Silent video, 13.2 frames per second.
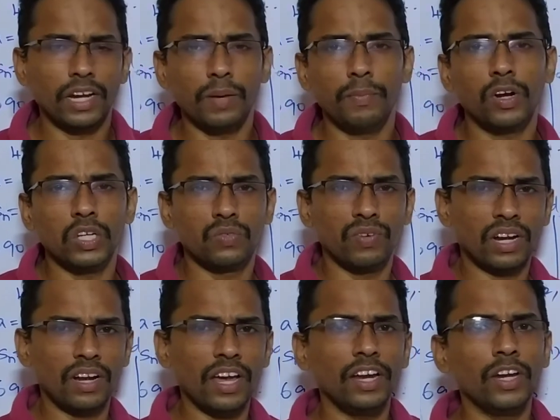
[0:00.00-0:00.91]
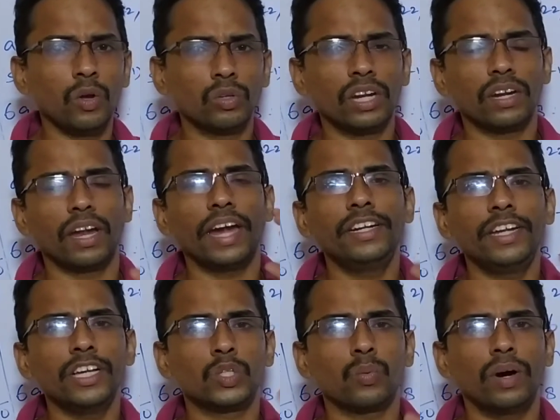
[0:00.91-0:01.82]
because we clearly know that 90
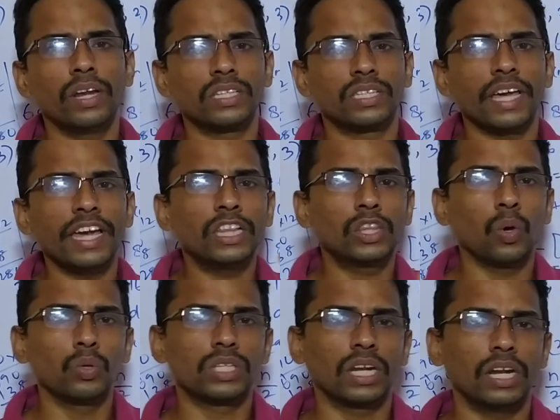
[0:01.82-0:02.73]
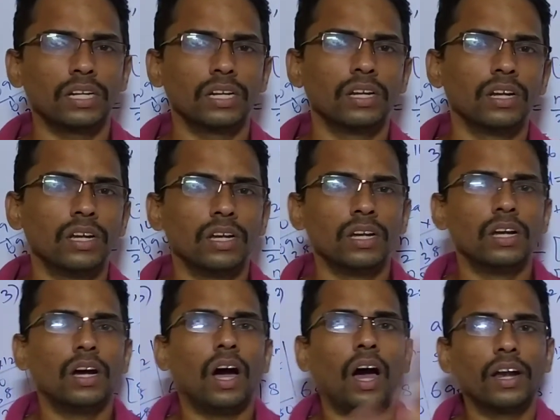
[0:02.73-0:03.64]
square is
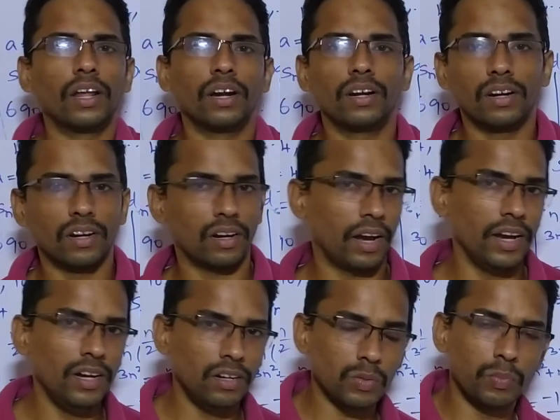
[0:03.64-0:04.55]
8100, right?